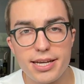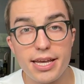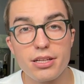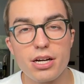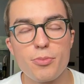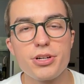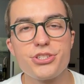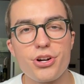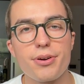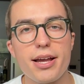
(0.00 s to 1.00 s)
get a little more
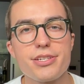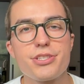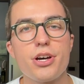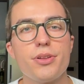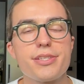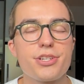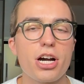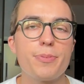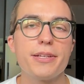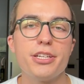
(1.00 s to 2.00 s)
generalized though, let's
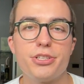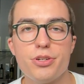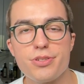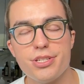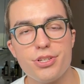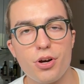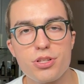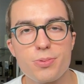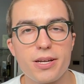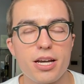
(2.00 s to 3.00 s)
talk about the do's and
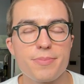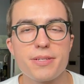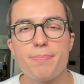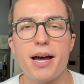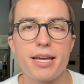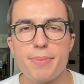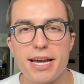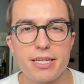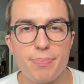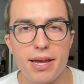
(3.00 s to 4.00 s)
don'ts when it comes to buying
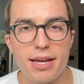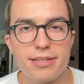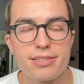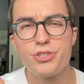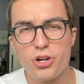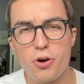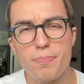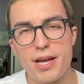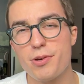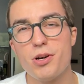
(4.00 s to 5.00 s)
baggy pants. Don't
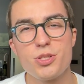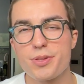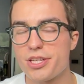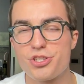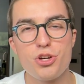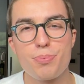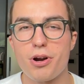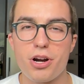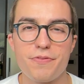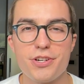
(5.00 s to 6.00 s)
buy the ones with the super
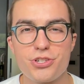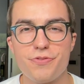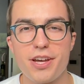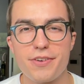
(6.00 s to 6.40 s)
artificial fake